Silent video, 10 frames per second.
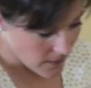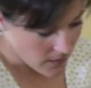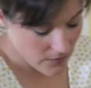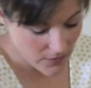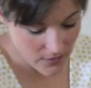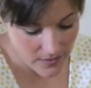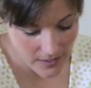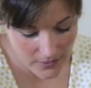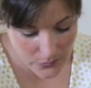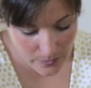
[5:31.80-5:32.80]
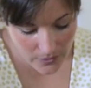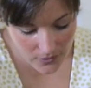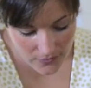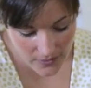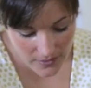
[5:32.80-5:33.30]
Look at that, it's
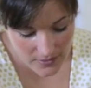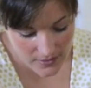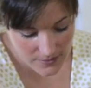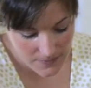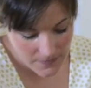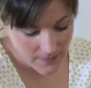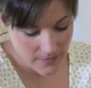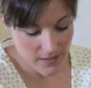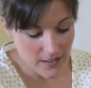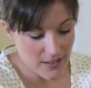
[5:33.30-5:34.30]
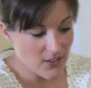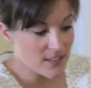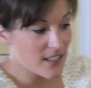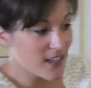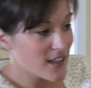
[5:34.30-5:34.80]
perfect. Can y'all
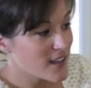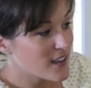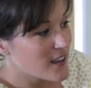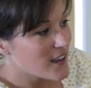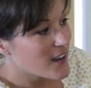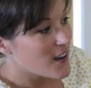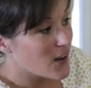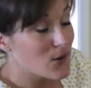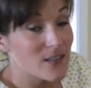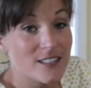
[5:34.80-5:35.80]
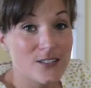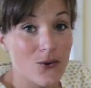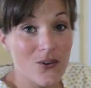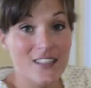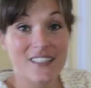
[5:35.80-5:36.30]
see? Oh, it's
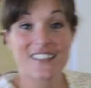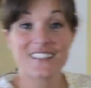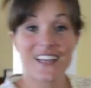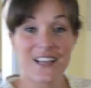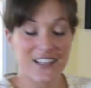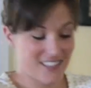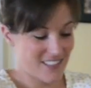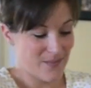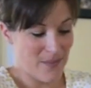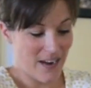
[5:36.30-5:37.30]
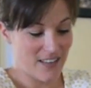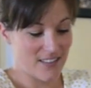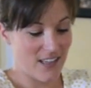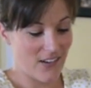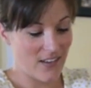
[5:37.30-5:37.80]
gorgeous. Let's take a bite and
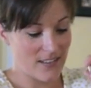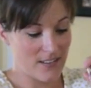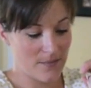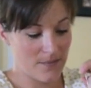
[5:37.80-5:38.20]
see how it is.